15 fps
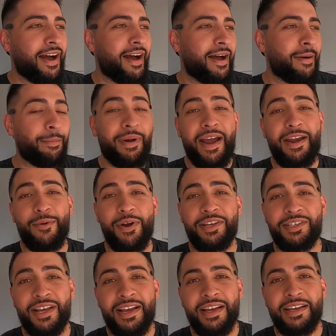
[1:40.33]
But
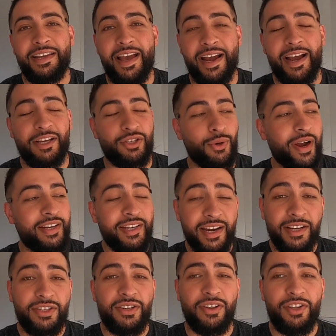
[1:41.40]
anyways, yeah, guys, so I
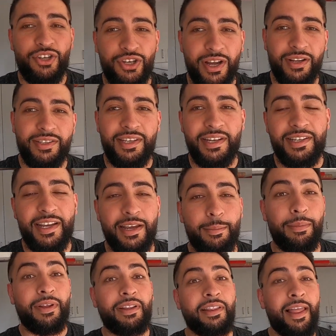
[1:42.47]
did install the JLT
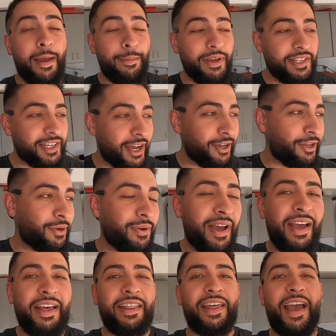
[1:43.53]
intake, but let me tell you,
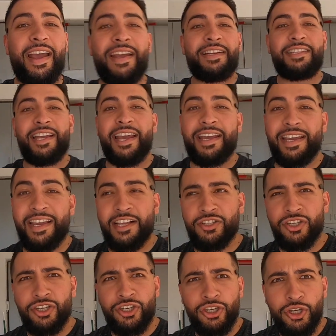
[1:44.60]
that intake
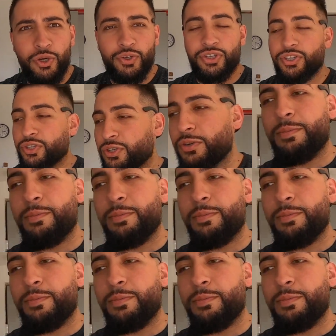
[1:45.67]
is huge. It's